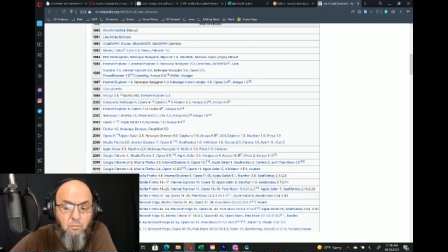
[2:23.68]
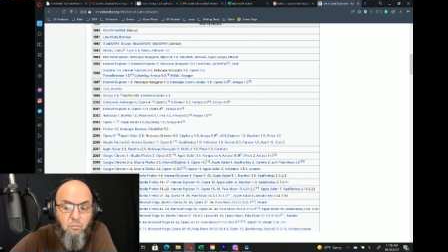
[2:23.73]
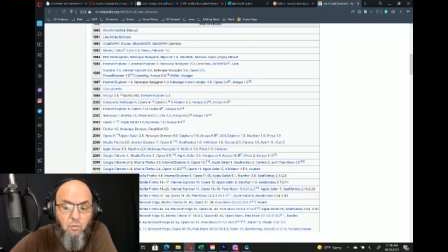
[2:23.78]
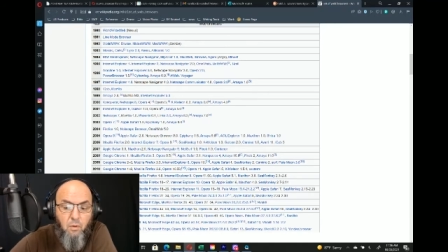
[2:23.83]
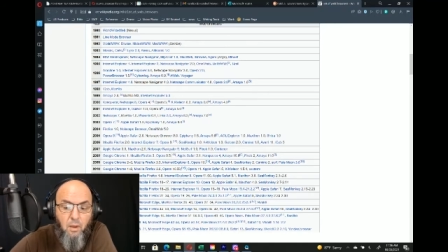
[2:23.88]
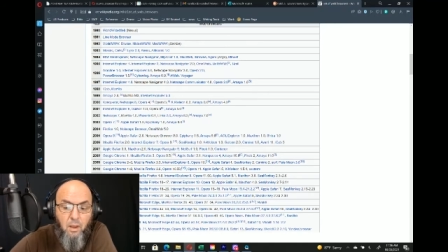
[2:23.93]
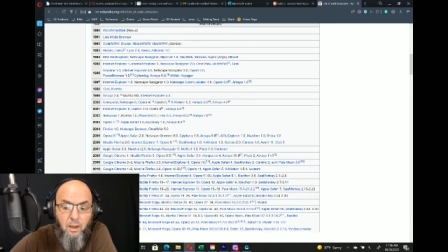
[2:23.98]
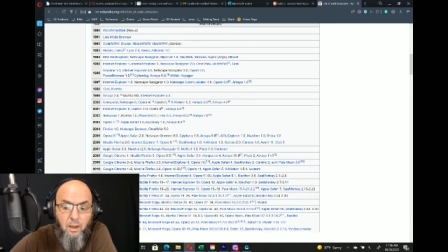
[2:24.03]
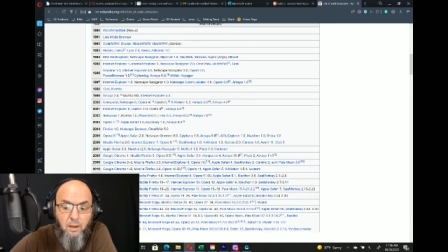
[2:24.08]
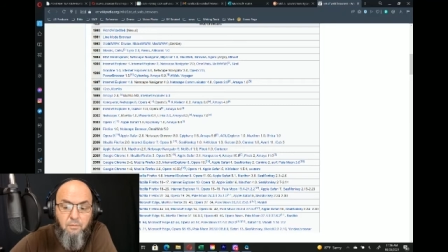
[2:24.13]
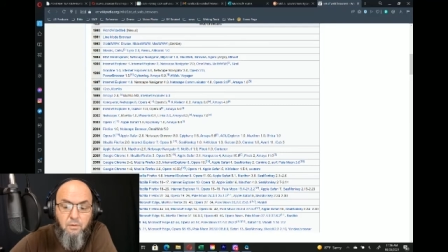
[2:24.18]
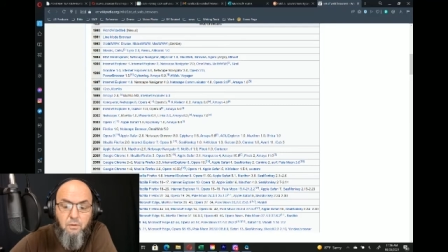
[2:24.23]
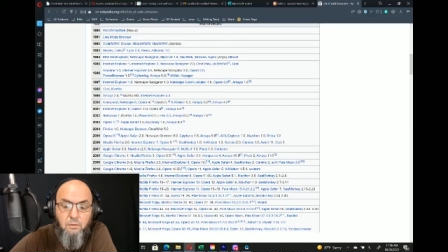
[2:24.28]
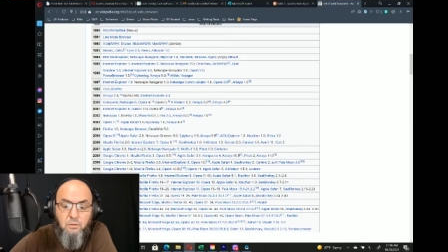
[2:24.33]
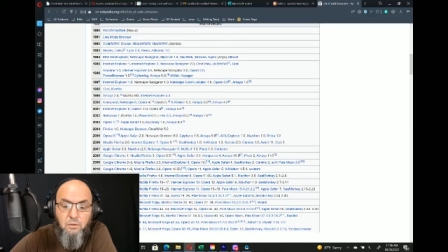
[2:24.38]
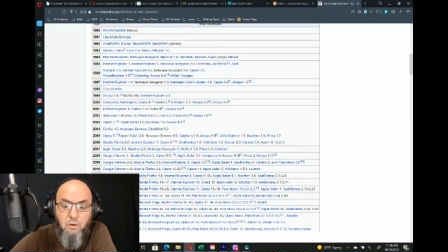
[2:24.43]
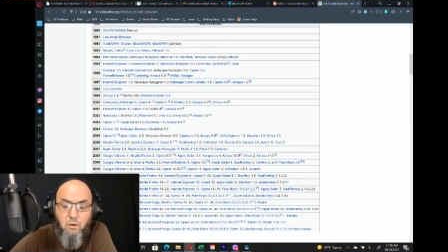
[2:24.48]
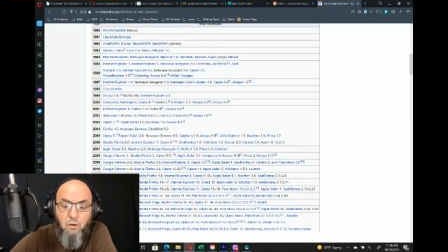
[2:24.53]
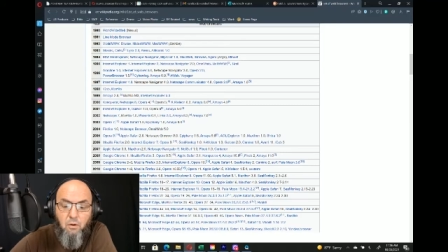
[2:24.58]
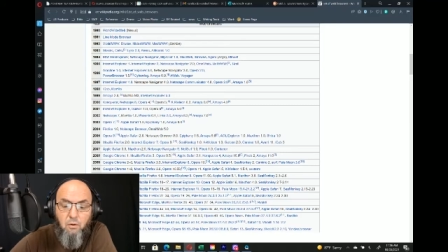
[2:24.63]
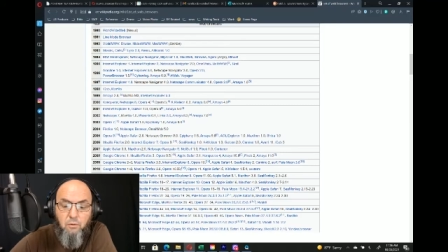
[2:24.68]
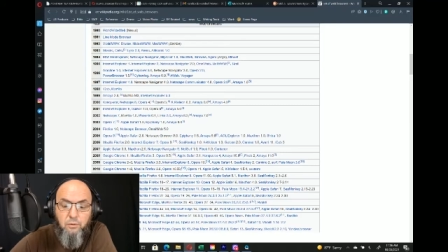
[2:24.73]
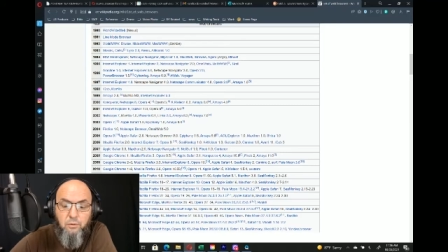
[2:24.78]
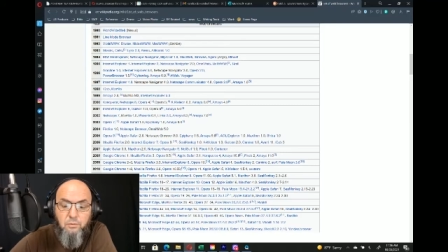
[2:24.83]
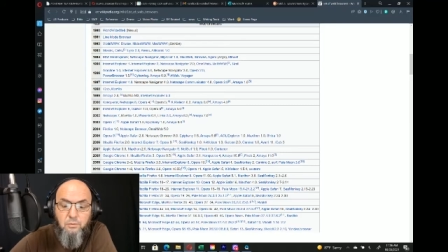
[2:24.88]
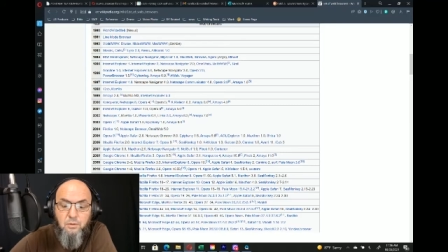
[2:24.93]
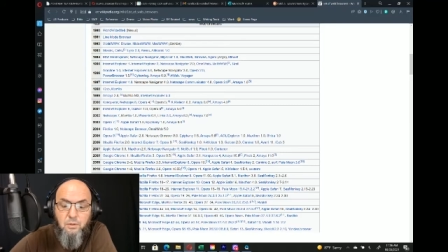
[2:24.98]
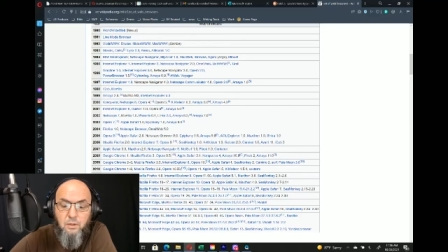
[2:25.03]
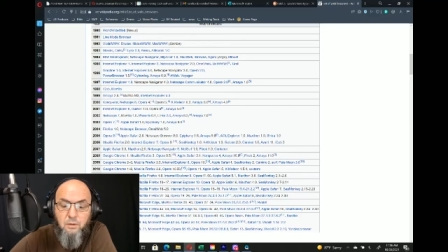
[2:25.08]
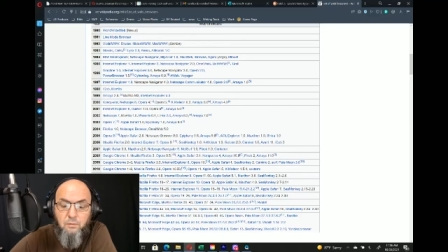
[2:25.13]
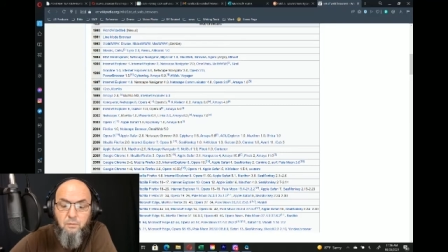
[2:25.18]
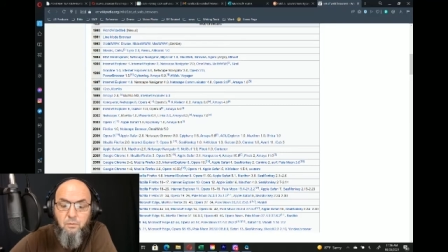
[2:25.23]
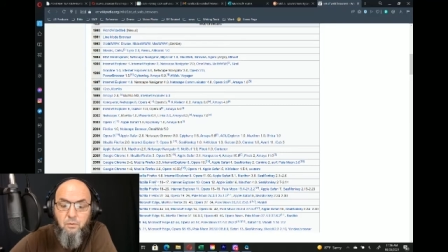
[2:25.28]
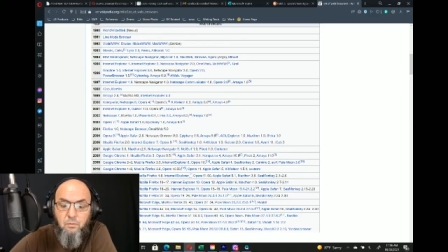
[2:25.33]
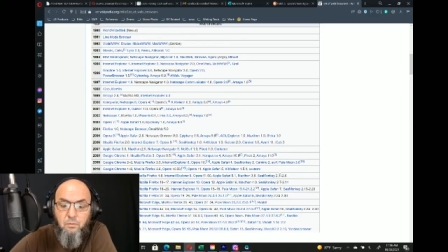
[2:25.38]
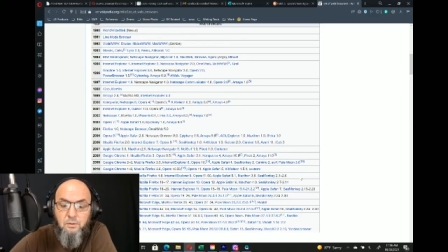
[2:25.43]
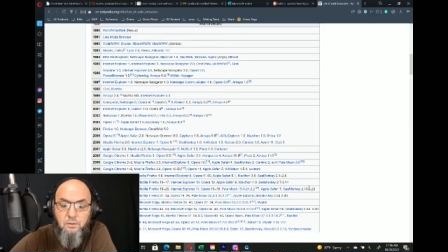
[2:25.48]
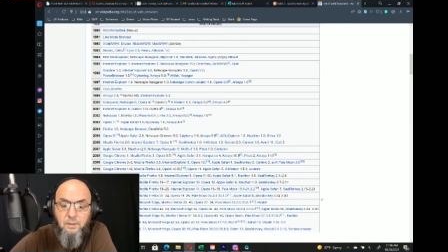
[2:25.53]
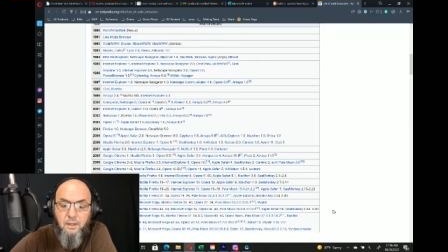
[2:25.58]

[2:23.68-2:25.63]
I've used all those different ones.